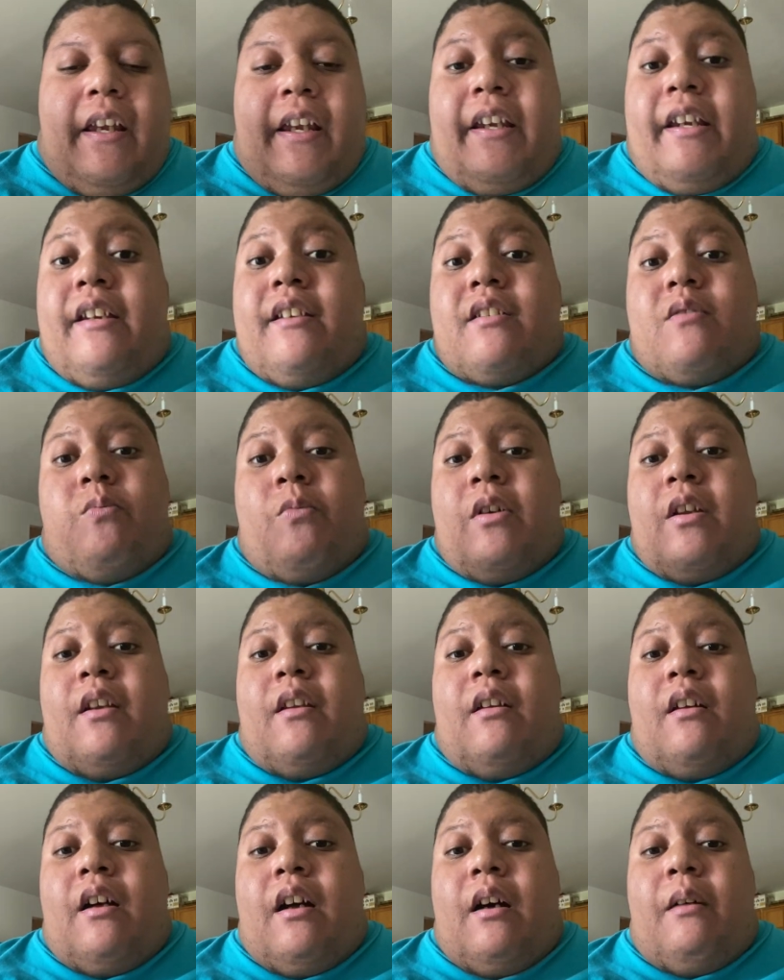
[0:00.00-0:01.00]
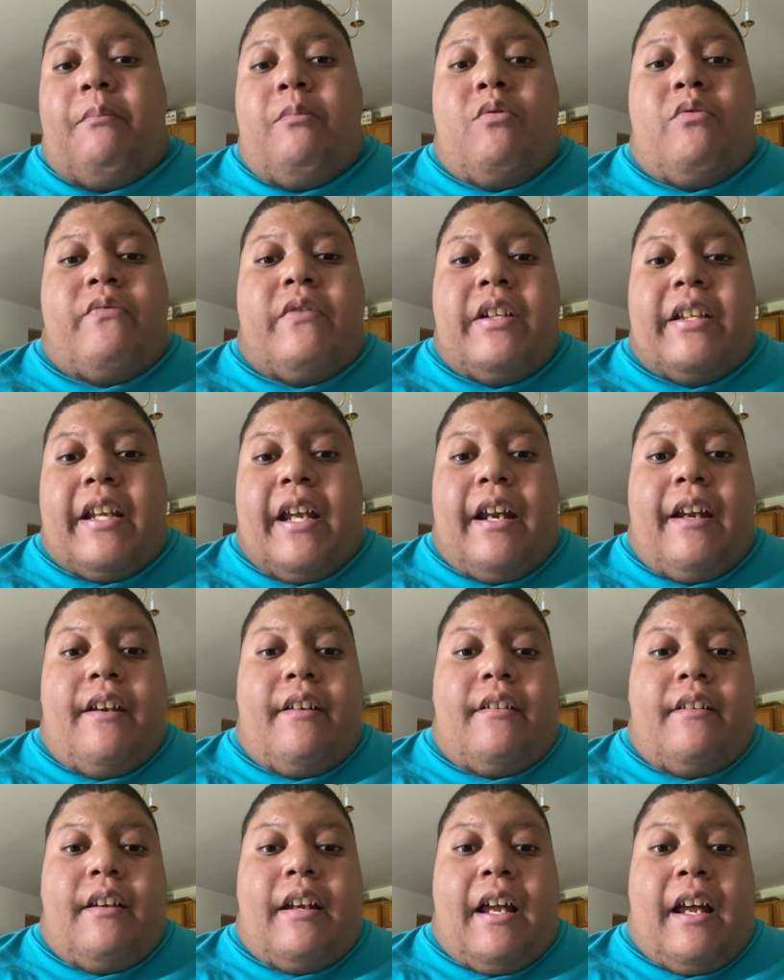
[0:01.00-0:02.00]
Here's a movie that
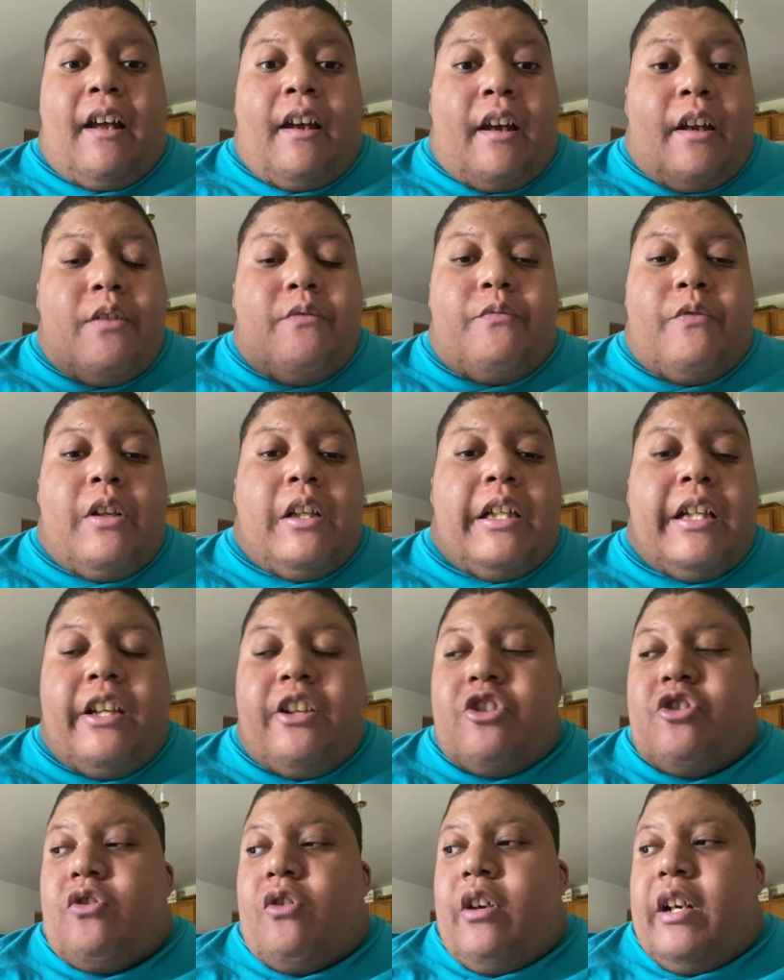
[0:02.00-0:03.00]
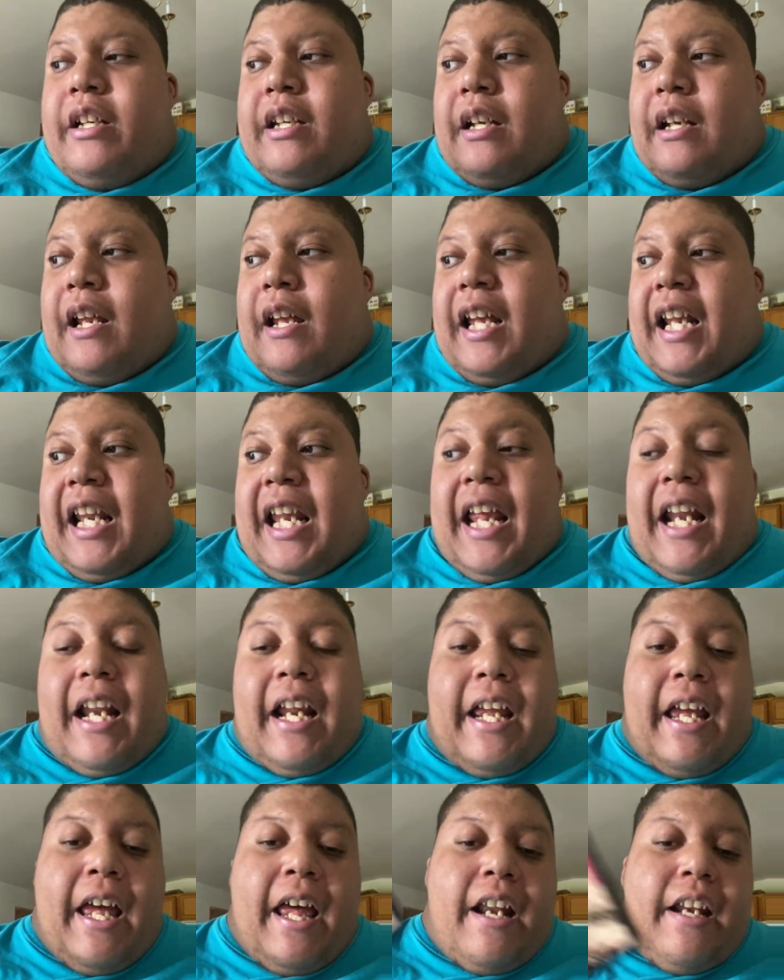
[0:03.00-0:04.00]
I really enjoyed and I'm glad I
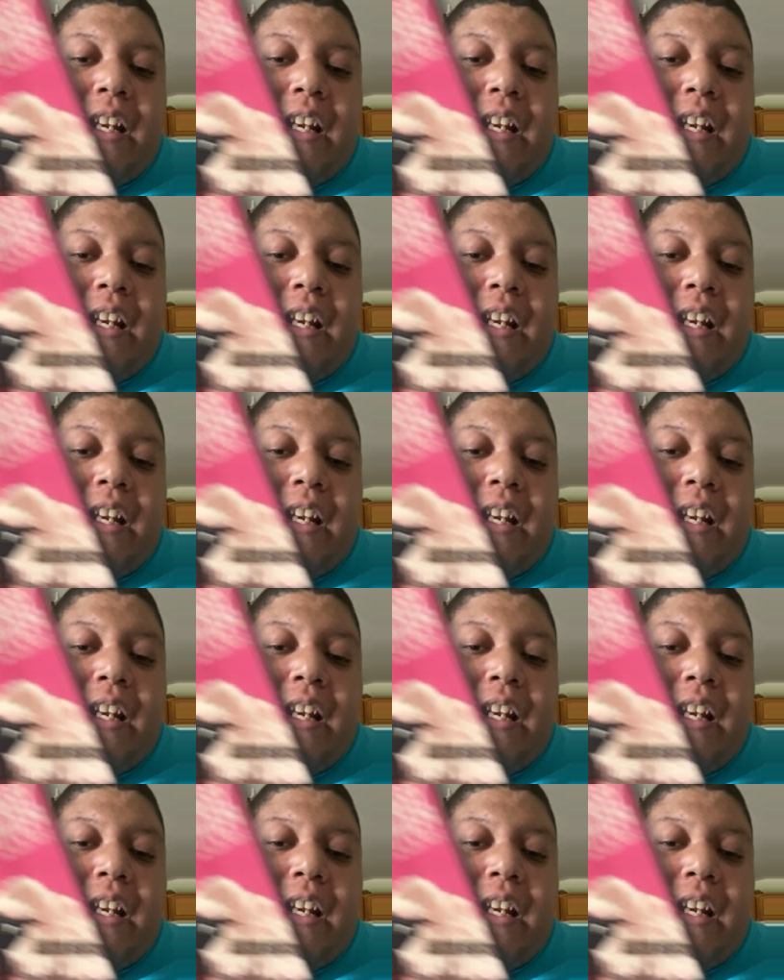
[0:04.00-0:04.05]
got